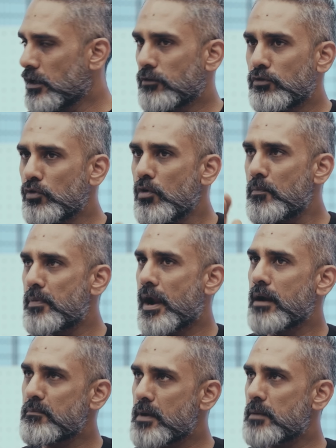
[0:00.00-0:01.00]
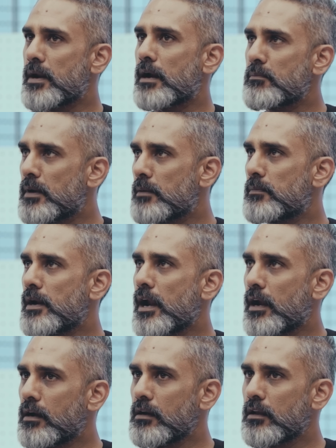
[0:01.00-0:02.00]
If you go brand by brand by
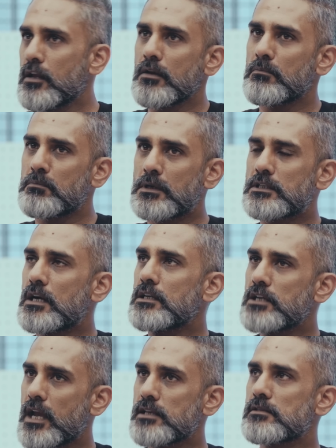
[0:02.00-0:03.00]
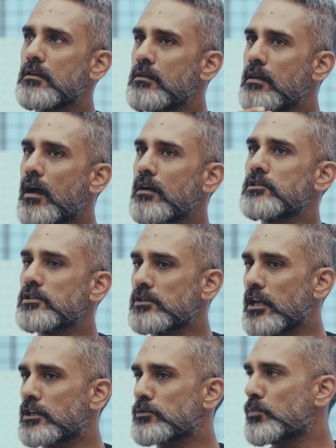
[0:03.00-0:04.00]
brand, Bajaj has the largest
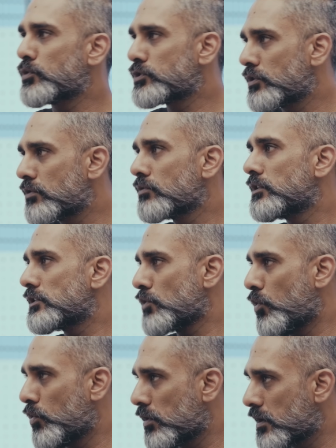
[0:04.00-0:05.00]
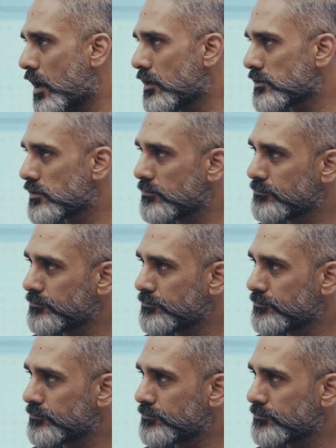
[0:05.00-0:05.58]
exposure to this whole class.